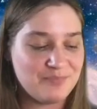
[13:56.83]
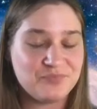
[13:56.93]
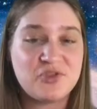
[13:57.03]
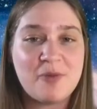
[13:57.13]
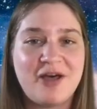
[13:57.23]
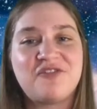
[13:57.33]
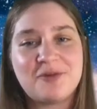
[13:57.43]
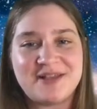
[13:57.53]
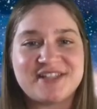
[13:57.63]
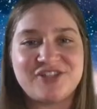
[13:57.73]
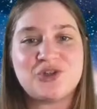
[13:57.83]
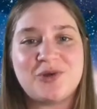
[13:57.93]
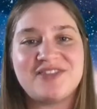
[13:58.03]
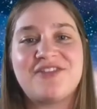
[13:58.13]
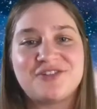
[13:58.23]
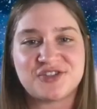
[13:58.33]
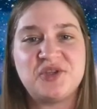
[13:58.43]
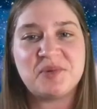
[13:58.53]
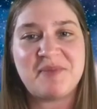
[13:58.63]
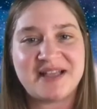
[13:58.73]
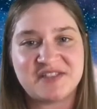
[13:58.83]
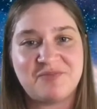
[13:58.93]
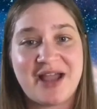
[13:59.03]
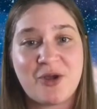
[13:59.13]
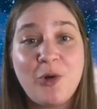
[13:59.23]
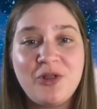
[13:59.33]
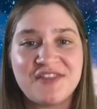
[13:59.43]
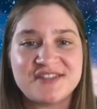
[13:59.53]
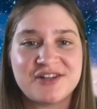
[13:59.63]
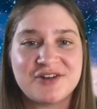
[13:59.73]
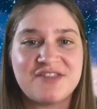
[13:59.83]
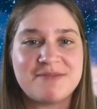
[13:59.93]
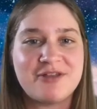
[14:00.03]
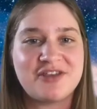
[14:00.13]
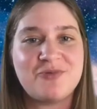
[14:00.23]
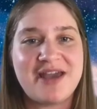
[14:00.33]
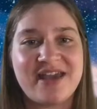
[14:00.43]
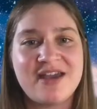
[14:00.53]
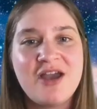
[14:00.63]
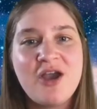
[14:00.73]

Nobel for basically showing that there's a supermassive black hole at the center of the Milky Way,